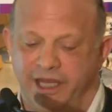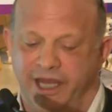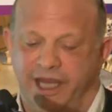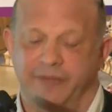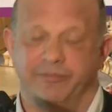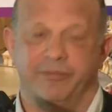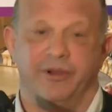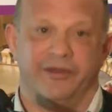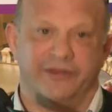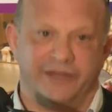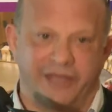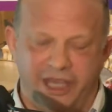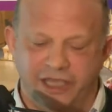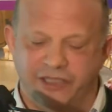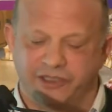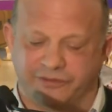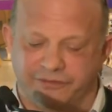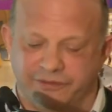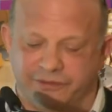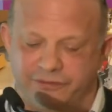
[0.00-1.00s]
And by the
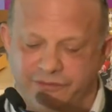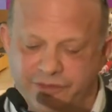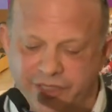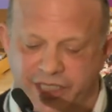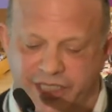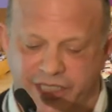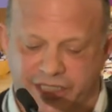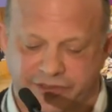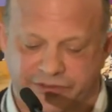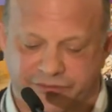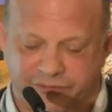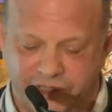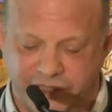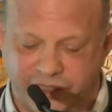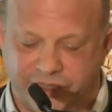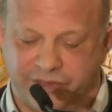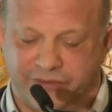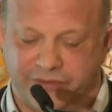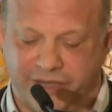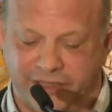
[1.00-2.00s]
age of three, it's
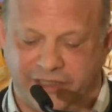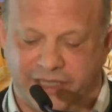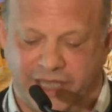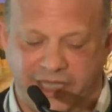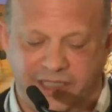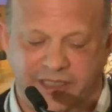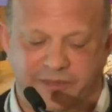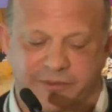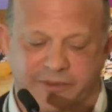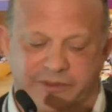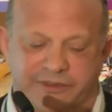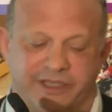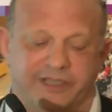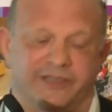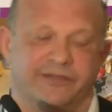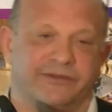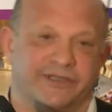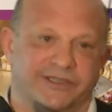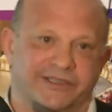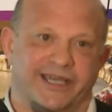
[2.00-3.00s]
reached around eighty percent
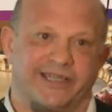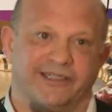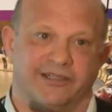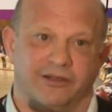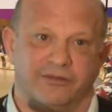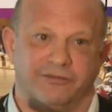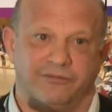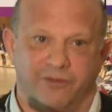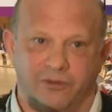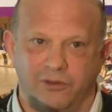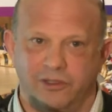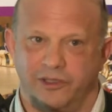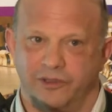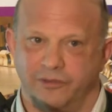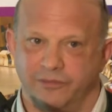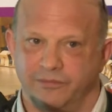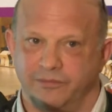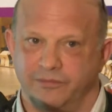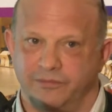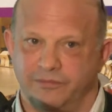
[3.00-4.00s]
of its adult volume,